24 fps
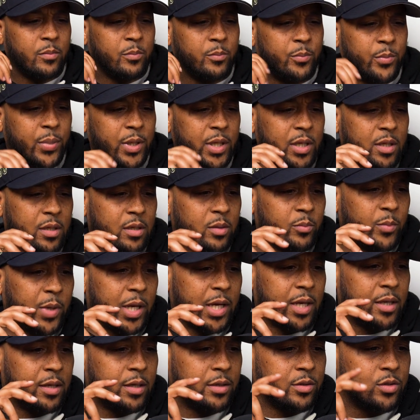being the
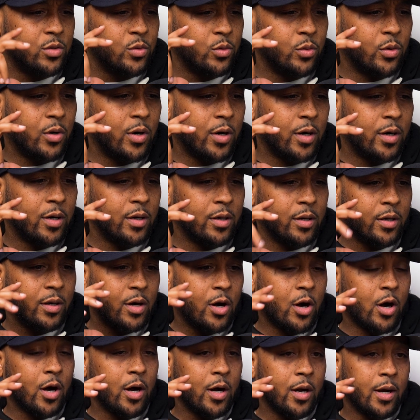man that you
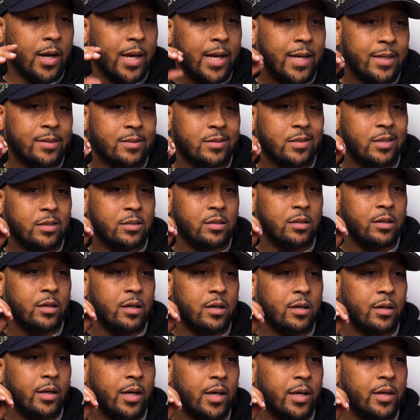are at such a
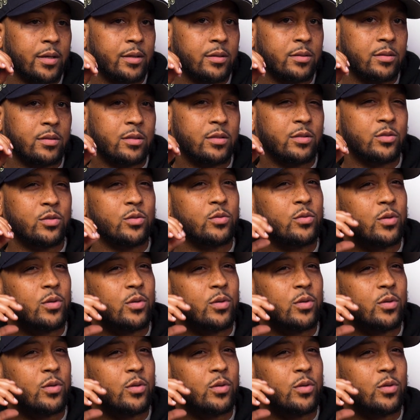young age. Did you